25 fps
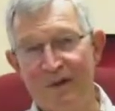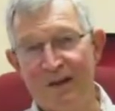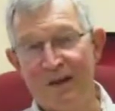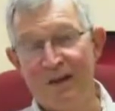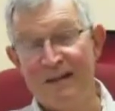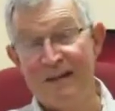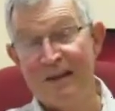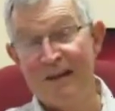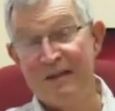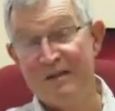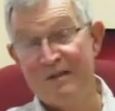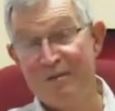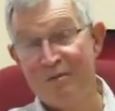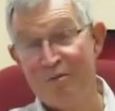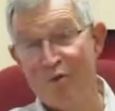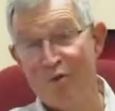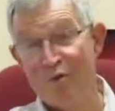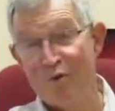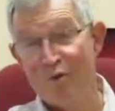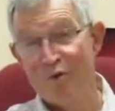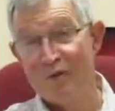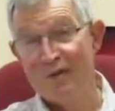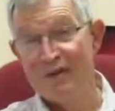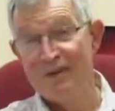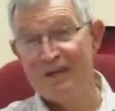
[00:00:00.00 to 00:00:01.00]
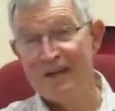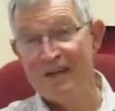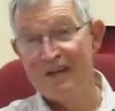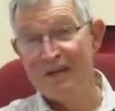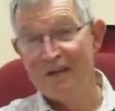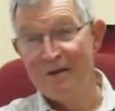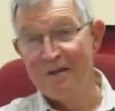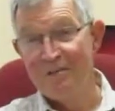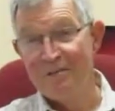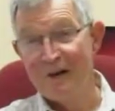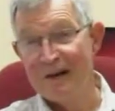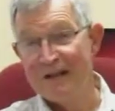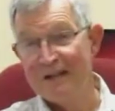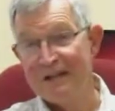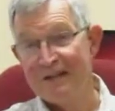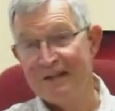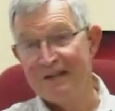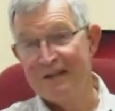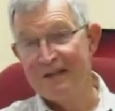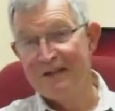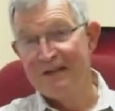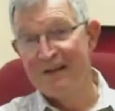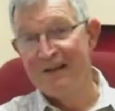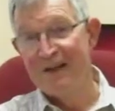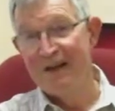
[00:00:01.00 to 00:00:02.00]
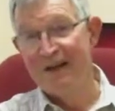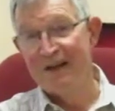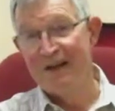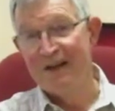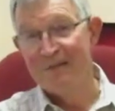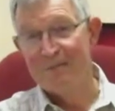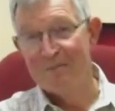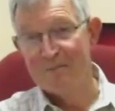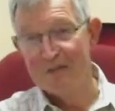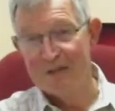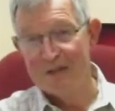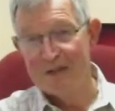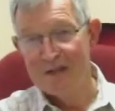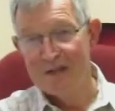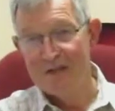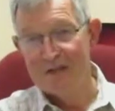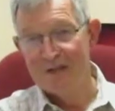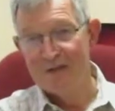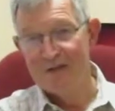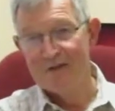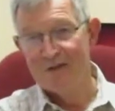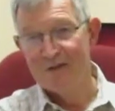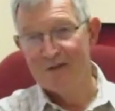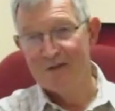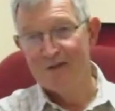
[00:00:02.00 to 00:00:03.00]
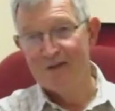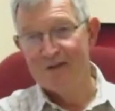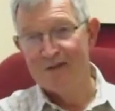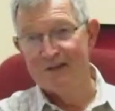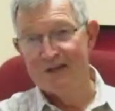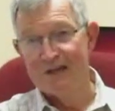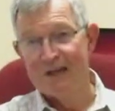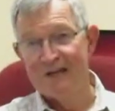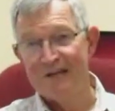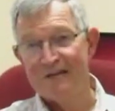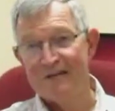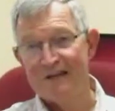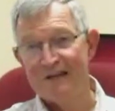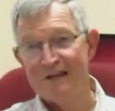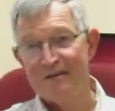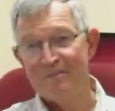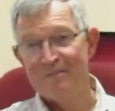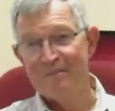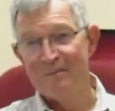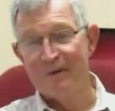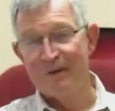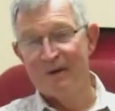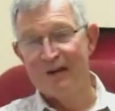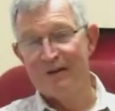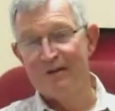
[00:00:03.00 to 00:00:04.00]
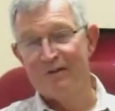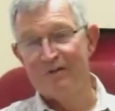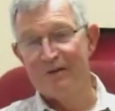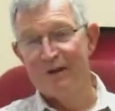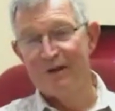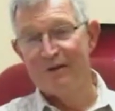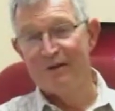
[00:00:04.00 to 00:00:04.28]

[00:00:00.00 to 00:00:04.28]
That's more dengue biting mosquitoes are daytime, and quite